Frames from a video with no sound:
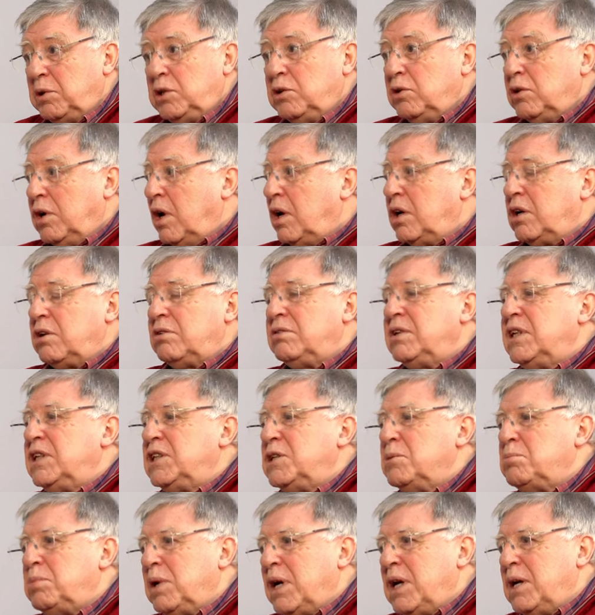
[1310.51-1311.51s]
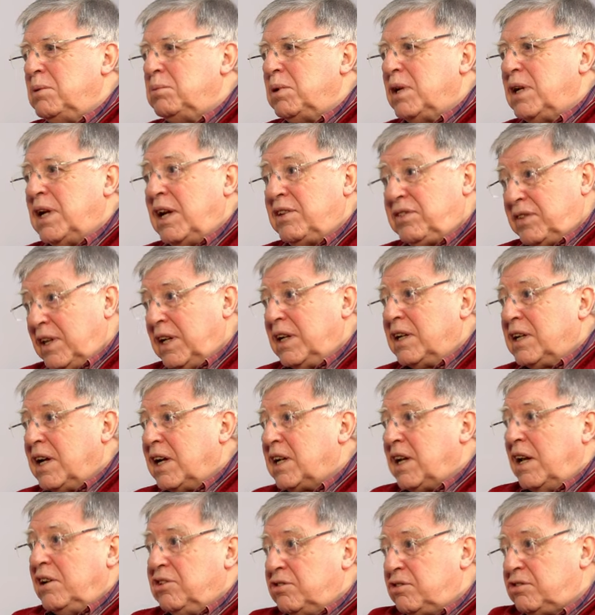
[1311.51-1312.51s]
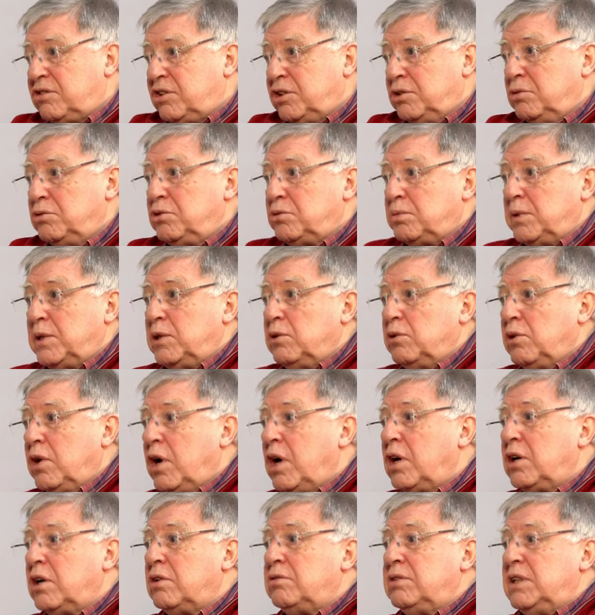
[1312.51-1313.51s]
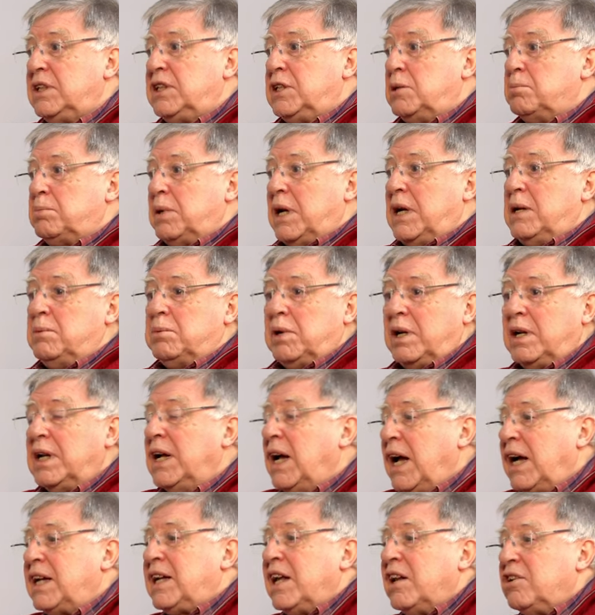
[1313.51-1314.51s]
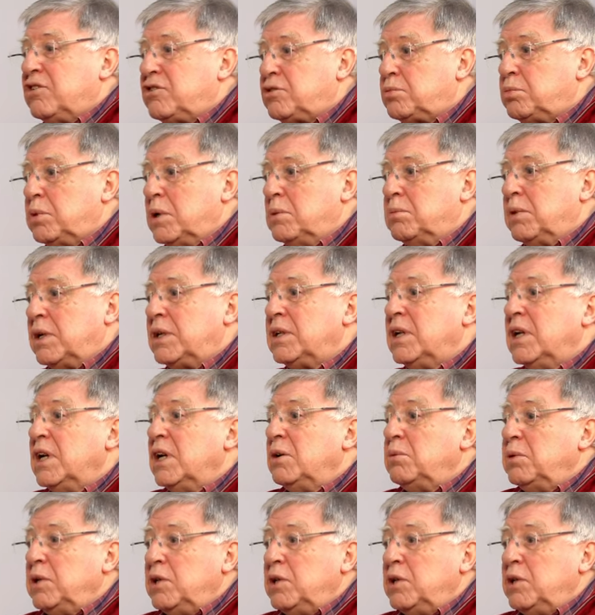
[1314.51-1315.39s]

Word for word: We no longer read the Bible, I think, against Jews. We no longer read the Bible against women.